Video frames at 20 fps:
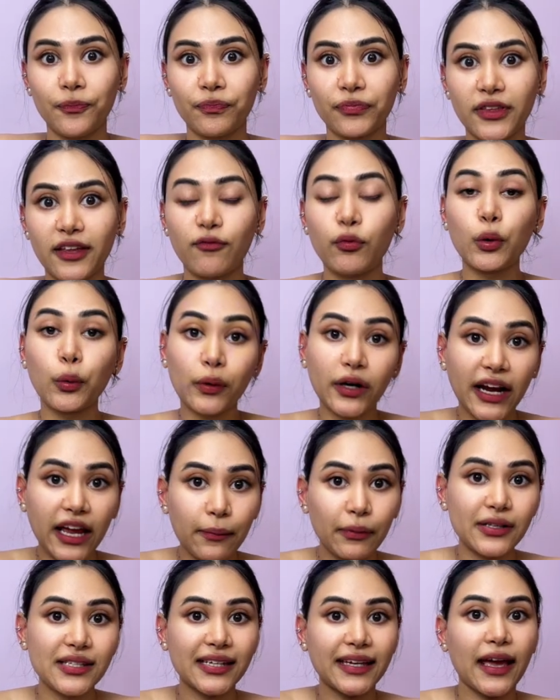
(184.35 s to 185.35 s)
If we were
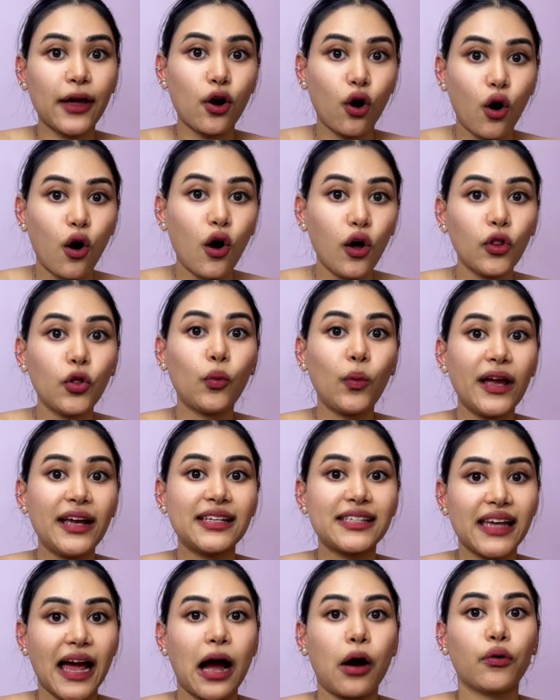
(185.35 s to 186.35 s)
able to get all the way
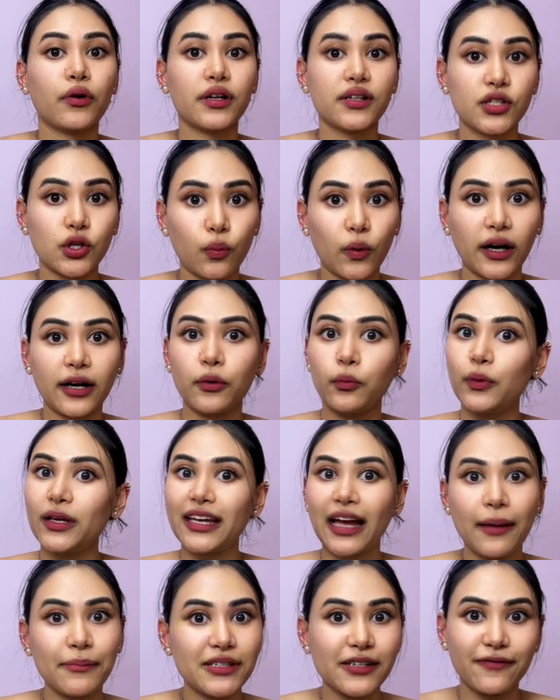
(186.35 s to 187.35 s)
down to 1, we
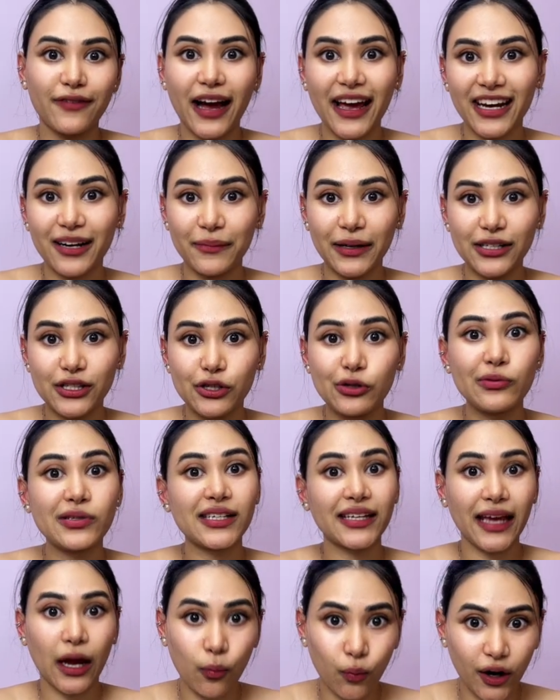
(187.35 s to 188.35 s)
kept dividing by 2 to
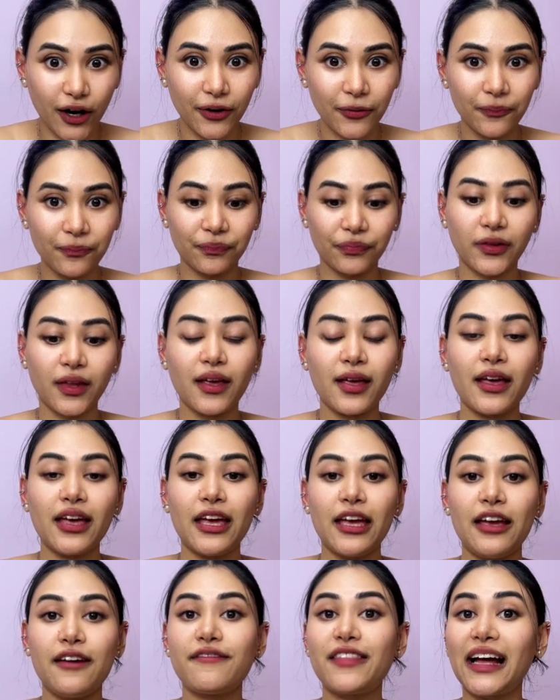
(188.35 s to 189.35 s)
get 1.
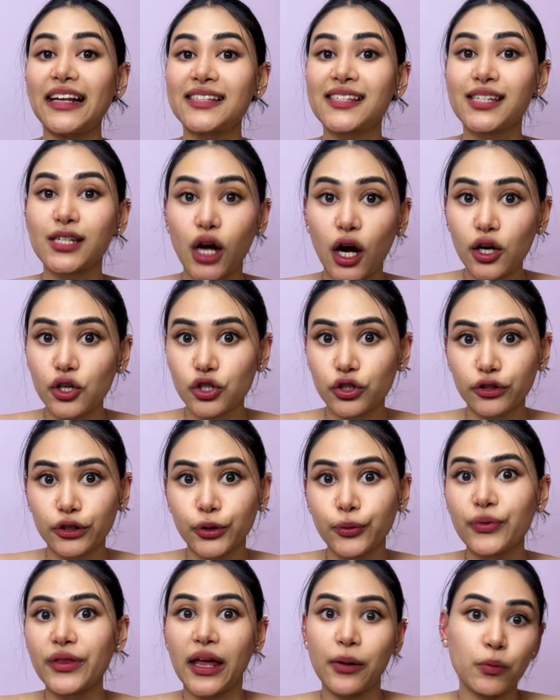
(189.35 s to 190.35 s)
If that's not
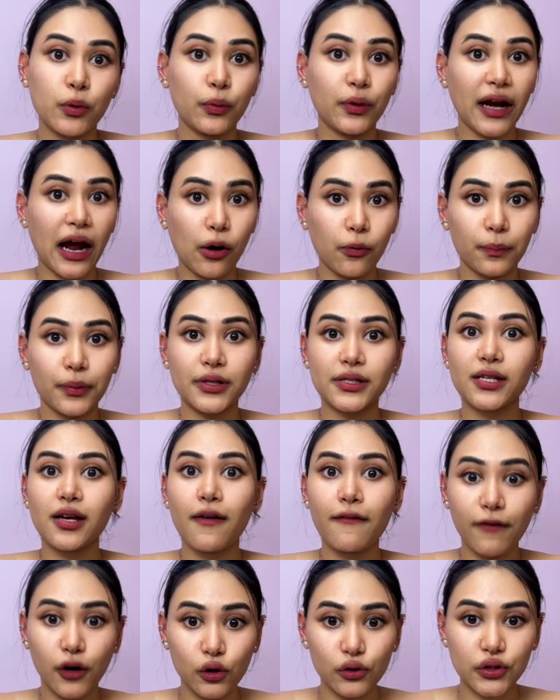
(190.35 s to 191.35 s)
true, then we would output
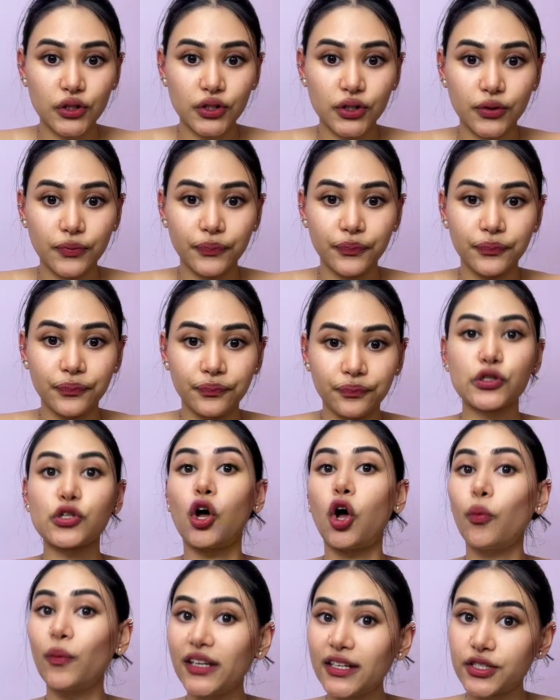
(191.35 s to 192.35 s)
false. So
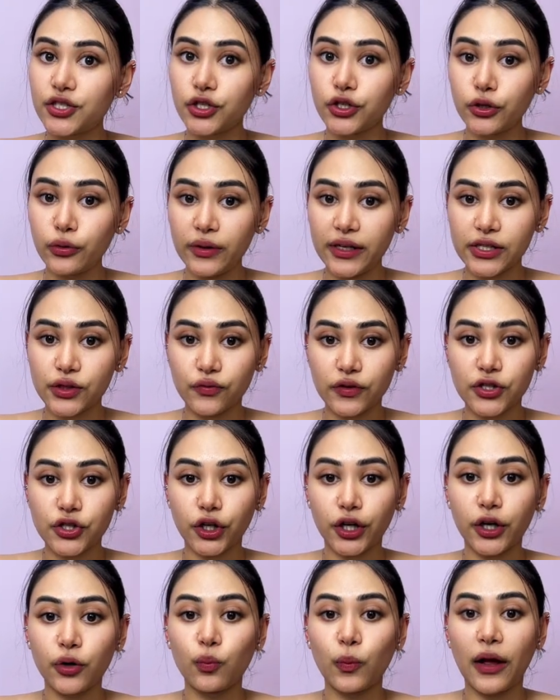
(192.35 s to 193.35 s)
all we need to do is
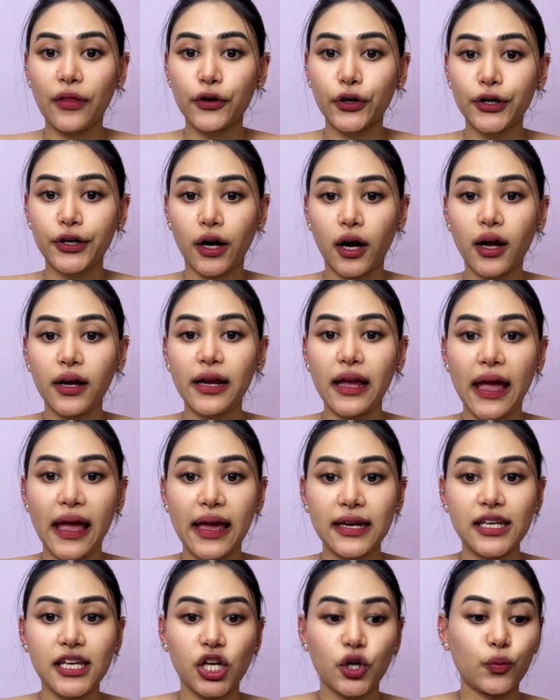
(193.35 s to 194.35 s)
return whether or not
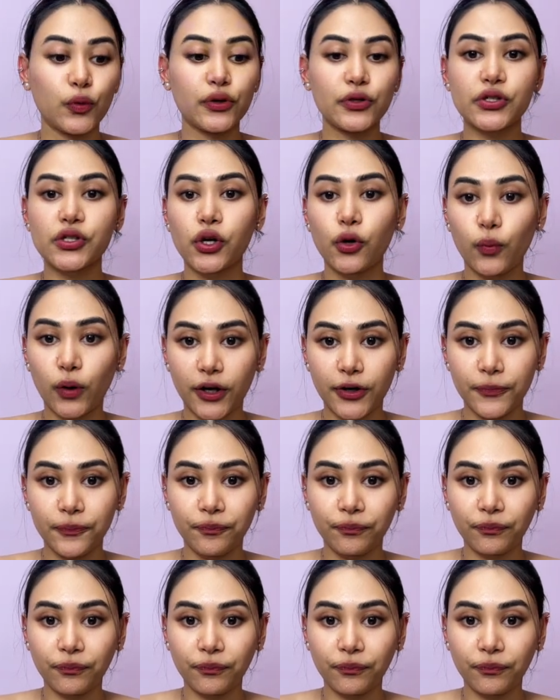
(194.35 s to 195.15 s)
n equals 1.